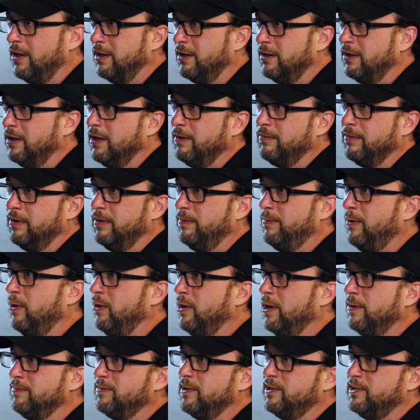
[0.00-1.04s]
on it. I'm going to be
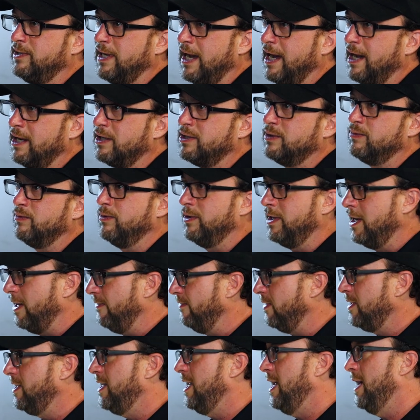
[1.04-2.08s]
pulling up to docks where they
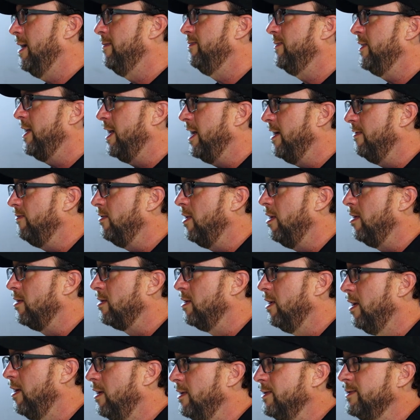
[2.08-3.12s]
have a camp, they have
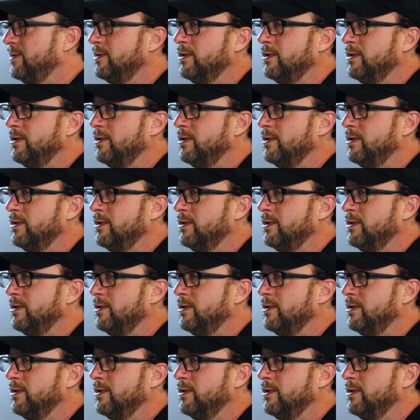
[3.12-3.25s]
alcohol.